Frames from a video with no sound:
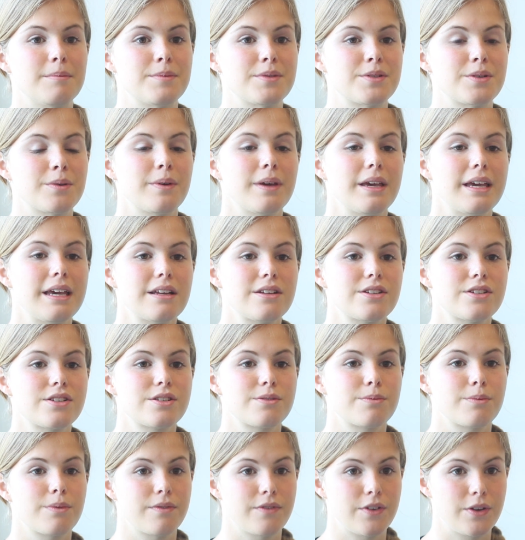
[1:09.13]
So
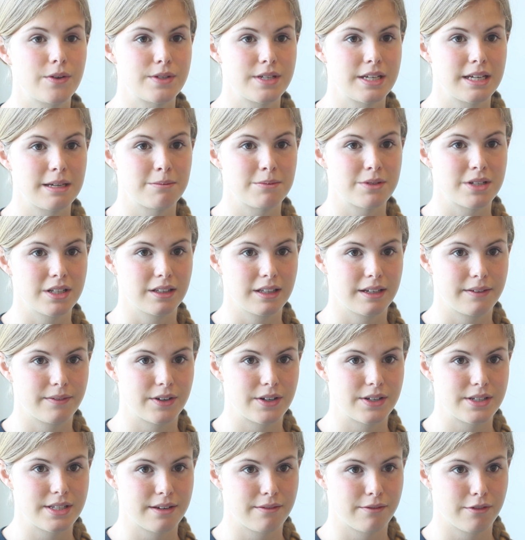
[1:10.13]
each review team
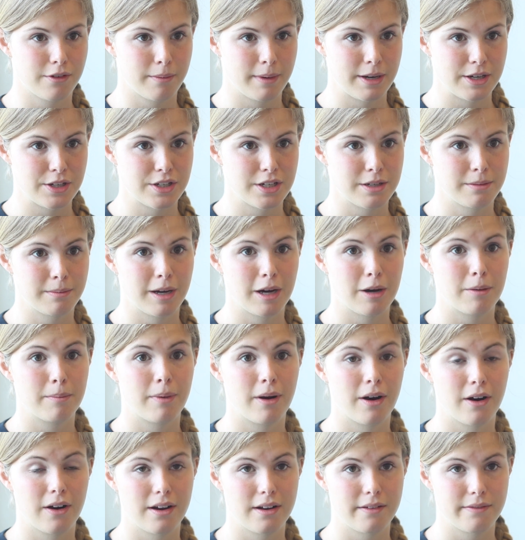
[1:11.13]
delivers information
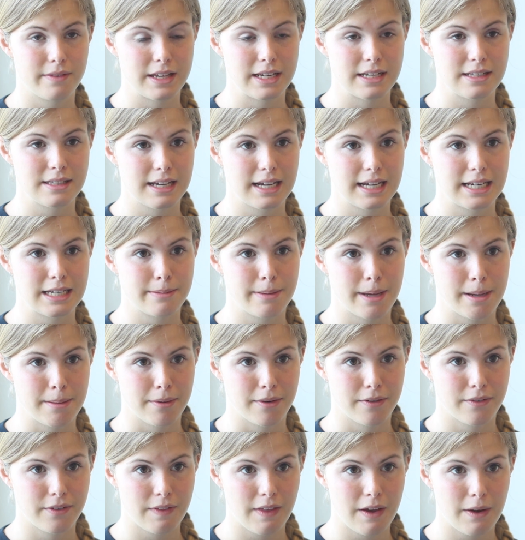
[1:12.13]
about part of the assigned
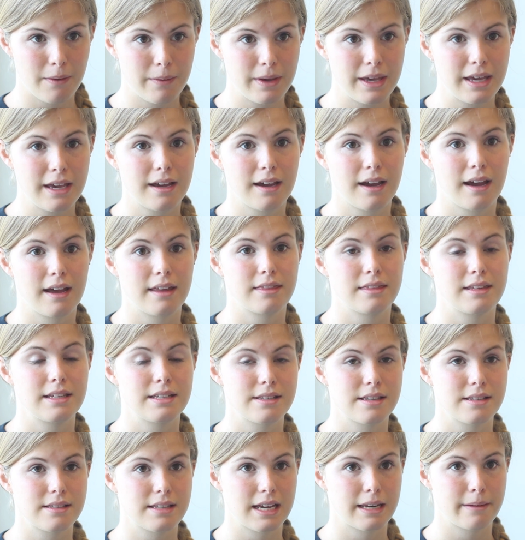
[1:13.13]
paper for that week, and
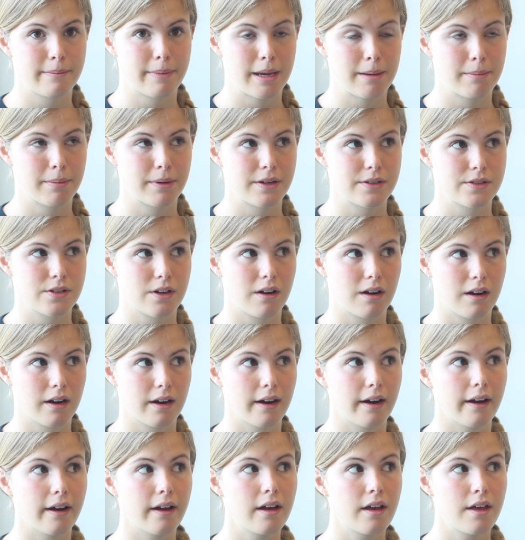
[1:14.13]
these assigned papers
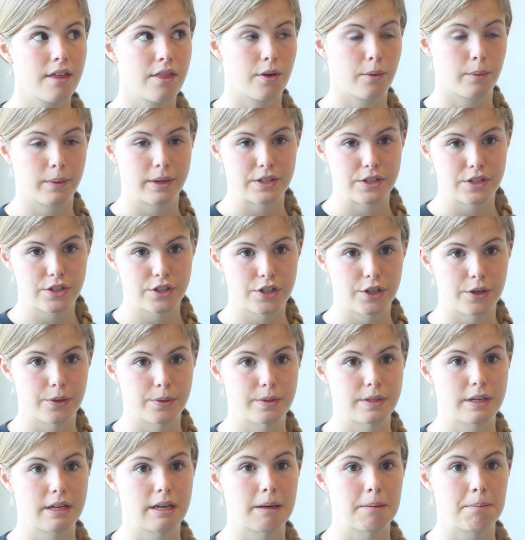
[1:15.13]
are the ones
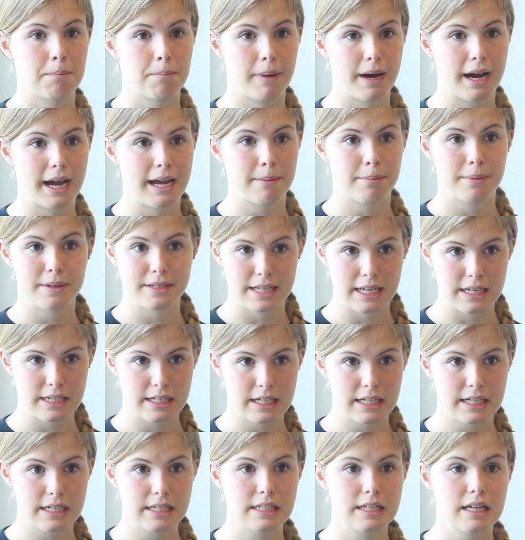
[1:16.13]
chosen by
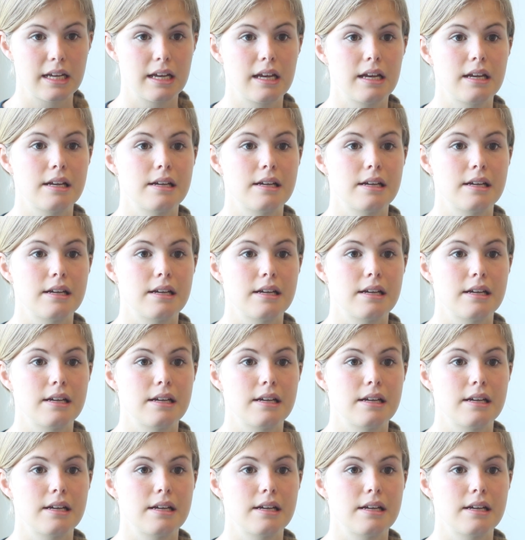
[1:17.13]
presenters.